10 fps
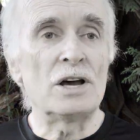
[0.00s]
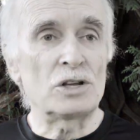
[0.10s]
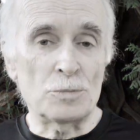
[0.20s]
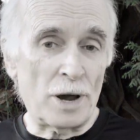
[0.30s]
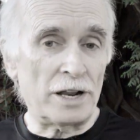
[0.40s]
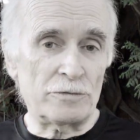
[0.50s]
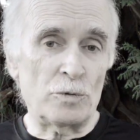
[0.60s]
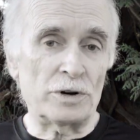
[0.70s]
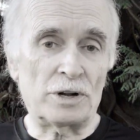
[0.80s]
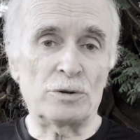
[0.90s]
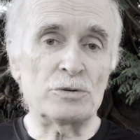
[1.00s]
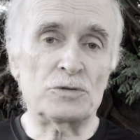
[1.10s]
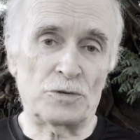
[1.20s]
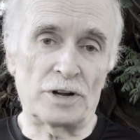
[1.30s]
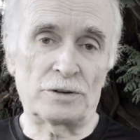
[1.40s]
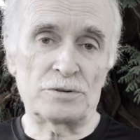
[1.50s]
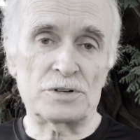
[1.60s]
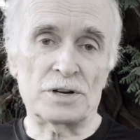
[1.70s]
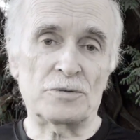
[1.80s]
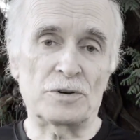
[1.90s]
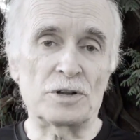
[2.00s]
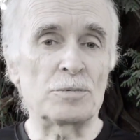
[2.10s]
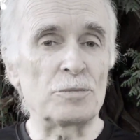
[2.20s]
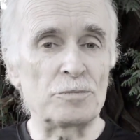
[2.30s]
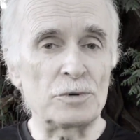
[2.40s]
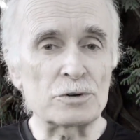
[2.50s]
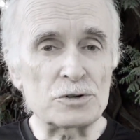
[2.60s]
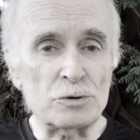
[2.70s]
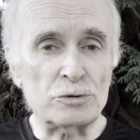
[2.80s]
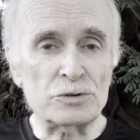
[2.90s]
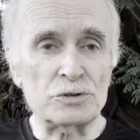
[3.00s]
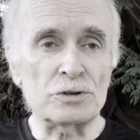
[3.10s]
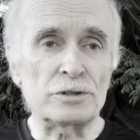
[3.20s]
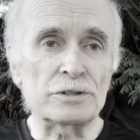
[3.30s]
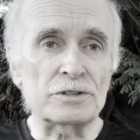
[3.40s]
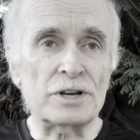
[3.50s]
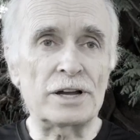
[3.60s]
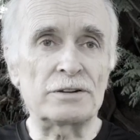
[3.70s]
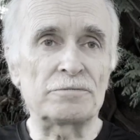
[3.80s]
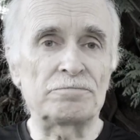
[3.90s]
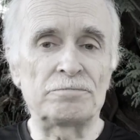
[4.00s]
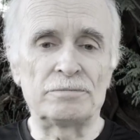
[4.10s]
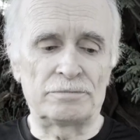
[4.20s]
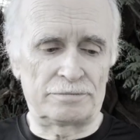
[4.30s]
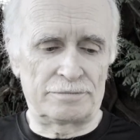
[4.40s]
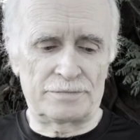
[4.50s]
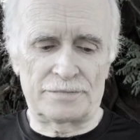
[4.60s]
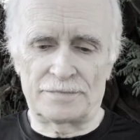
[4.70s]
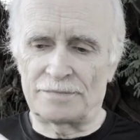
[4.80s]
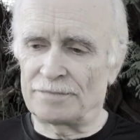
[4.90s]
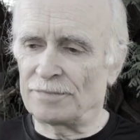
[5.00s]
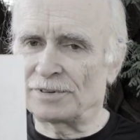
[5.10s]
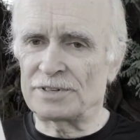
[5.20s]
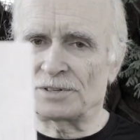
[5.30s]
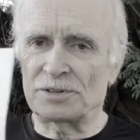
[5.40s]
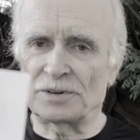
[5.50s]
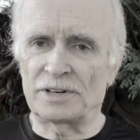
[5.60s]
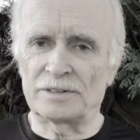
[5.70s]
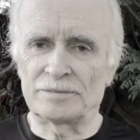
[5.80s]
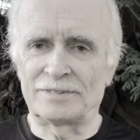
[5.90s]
You might have one close friend who's stuck with you, but your social circle is kind of... What's this doing here?